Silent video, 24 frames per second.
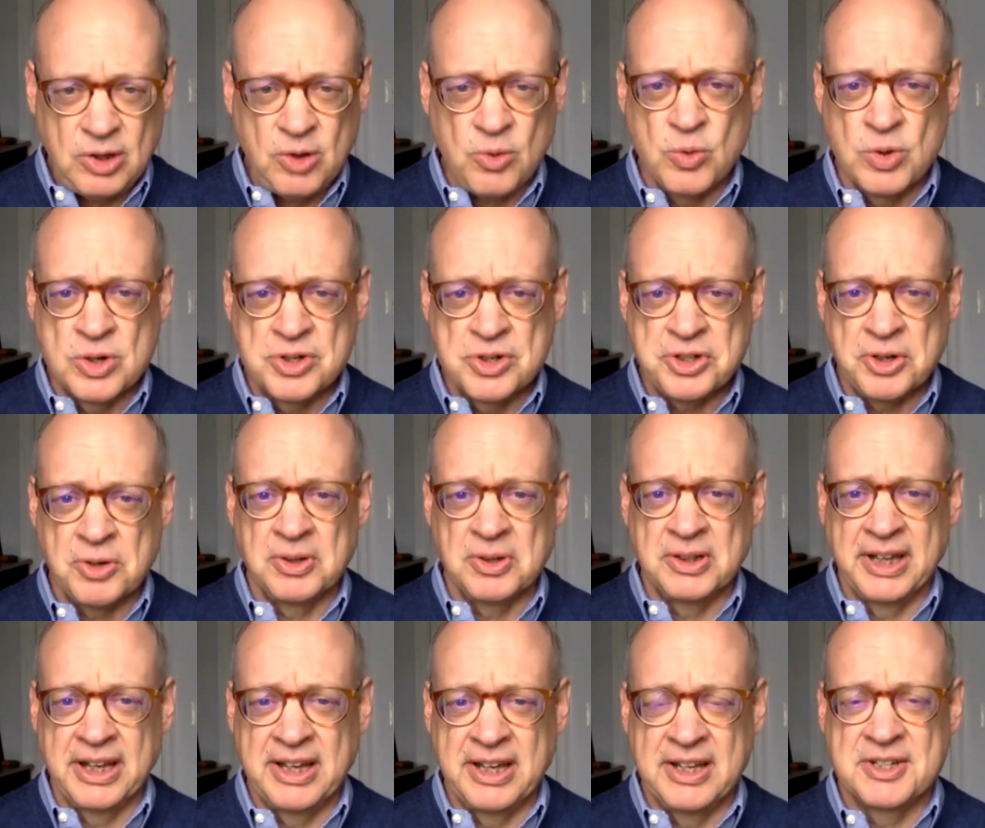We're
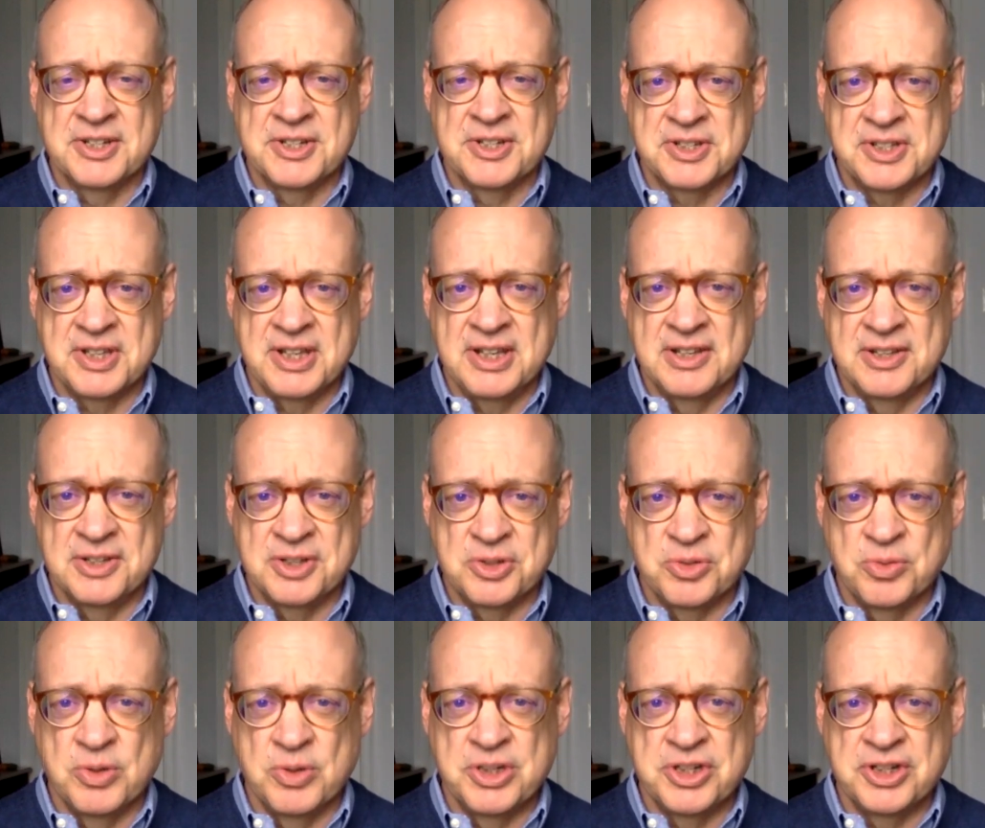certainly going to see a
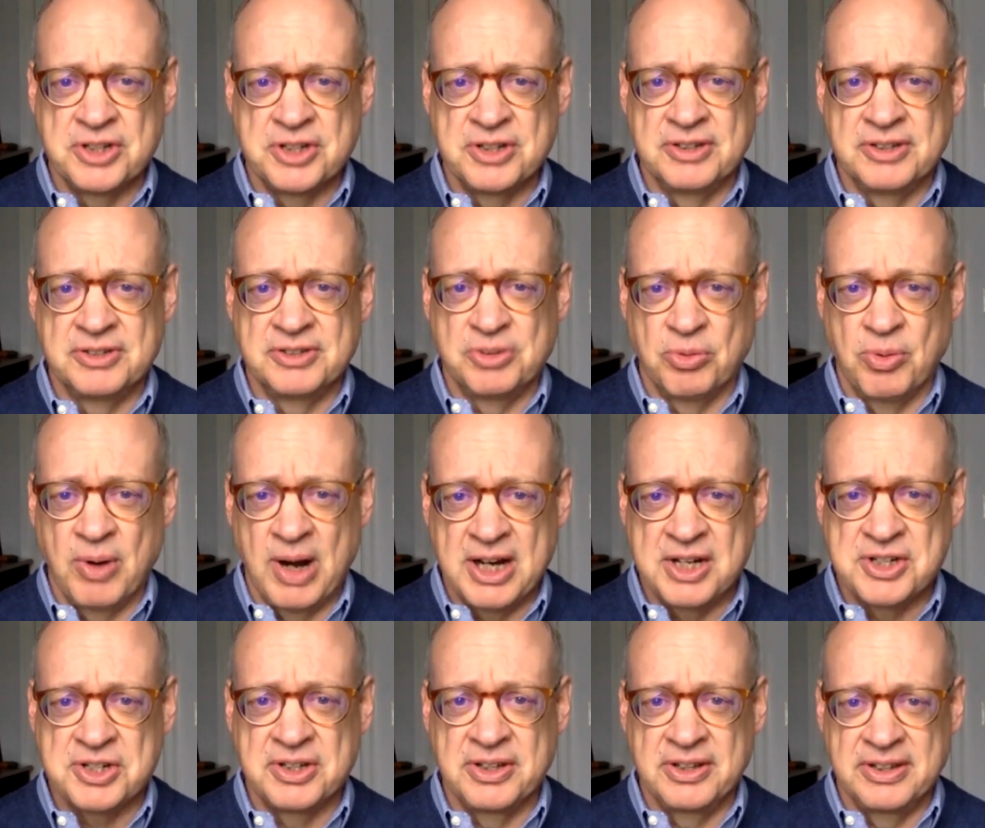switch in
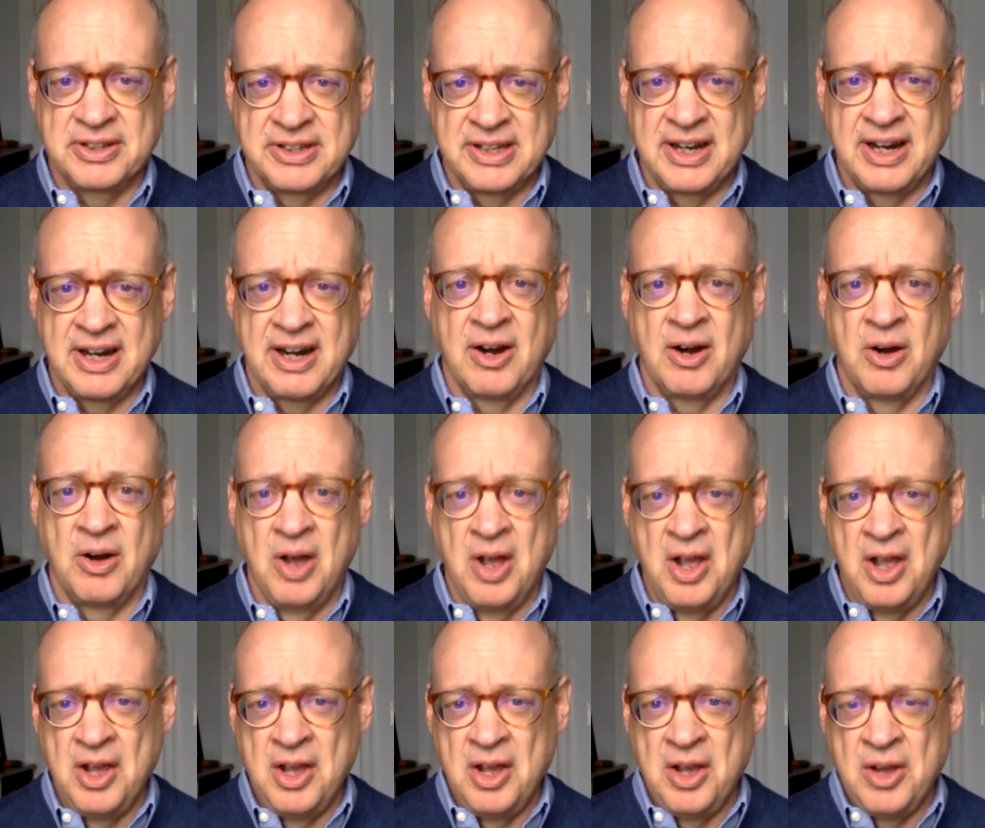direction there
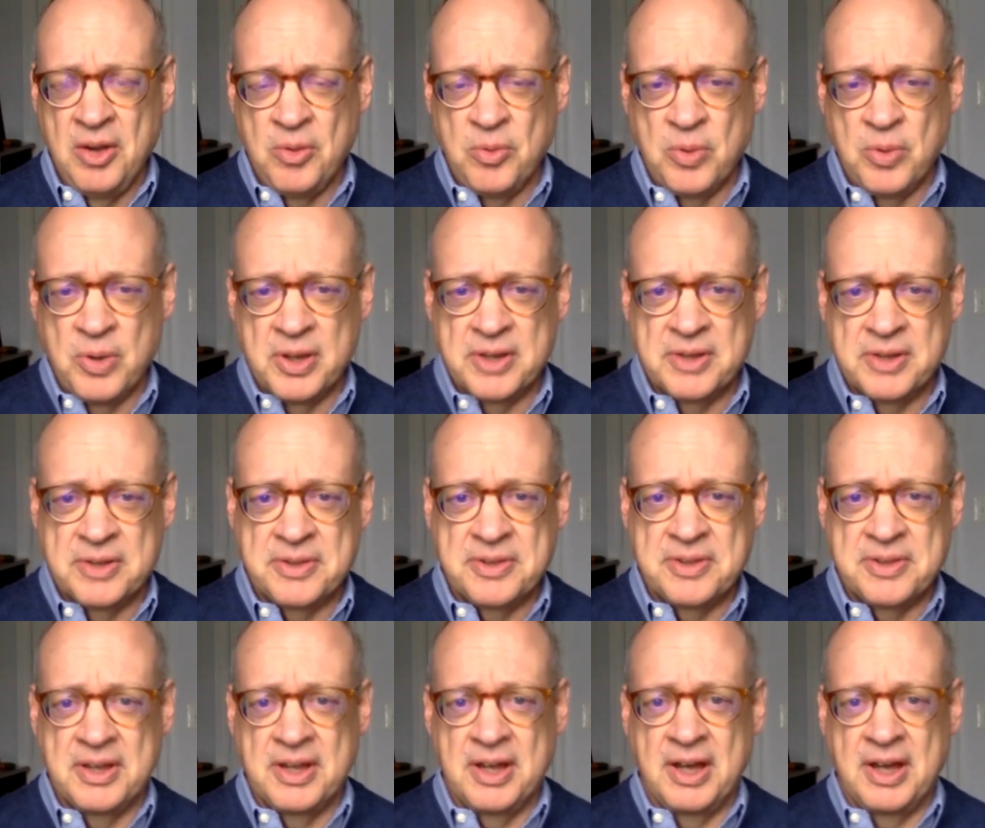with